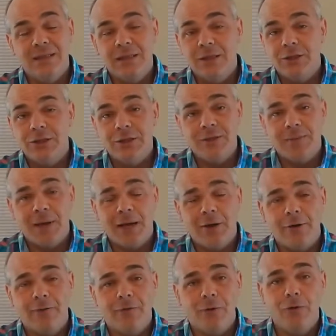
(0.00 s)
it's just a
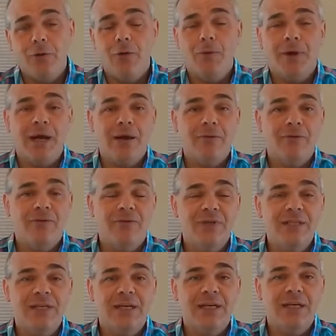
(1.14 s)
matter of you going out and
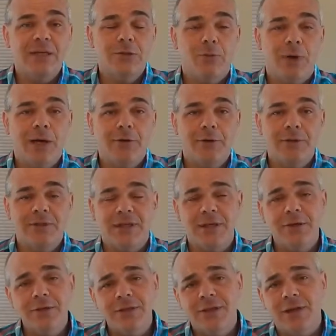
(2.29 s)
visiting these wineries. And
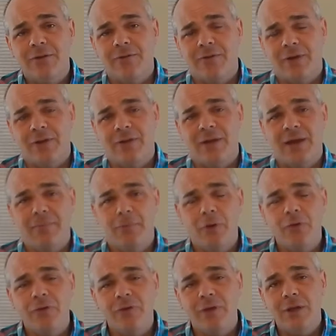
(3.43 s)
here's another fun thing.
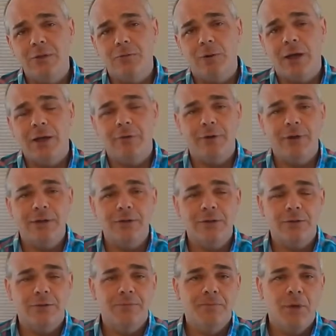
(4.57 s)
Most of these wineries,
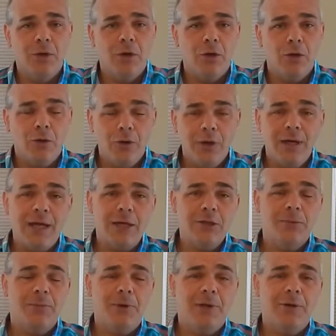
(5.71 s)
you can
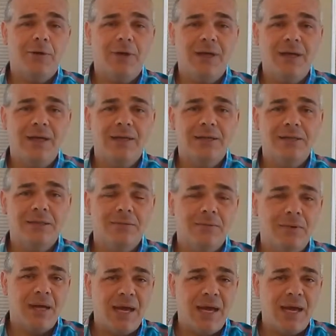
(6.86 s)
actually bring your kids.